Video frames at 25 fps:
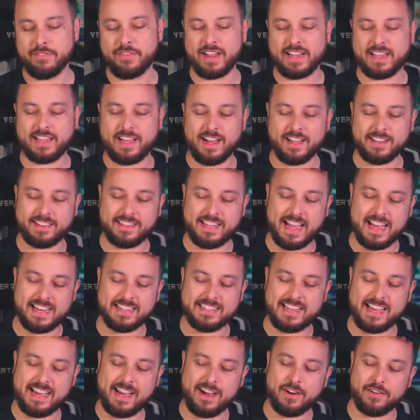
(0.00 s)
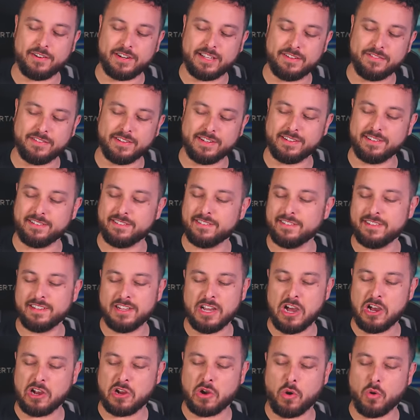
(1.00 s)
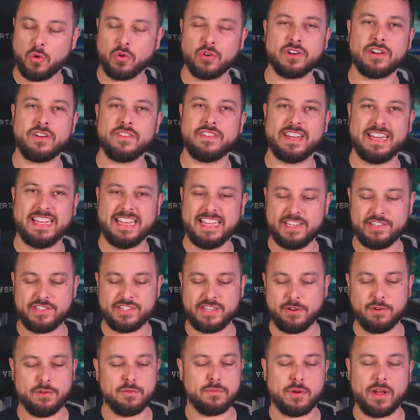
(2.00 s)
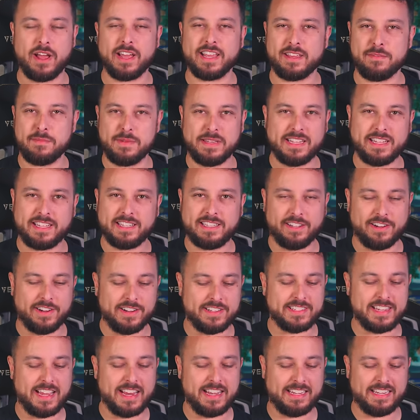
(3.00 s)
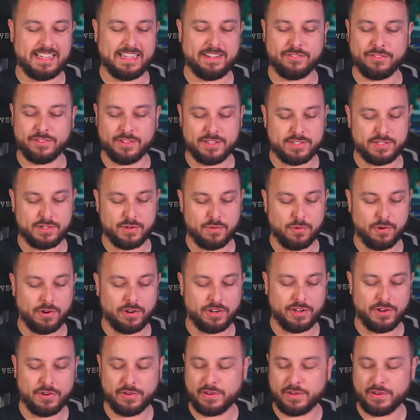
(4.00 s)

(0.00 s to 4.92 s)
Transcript: if I cut that down even a quarter of an inch, it would probably give me the clearance I need for this to work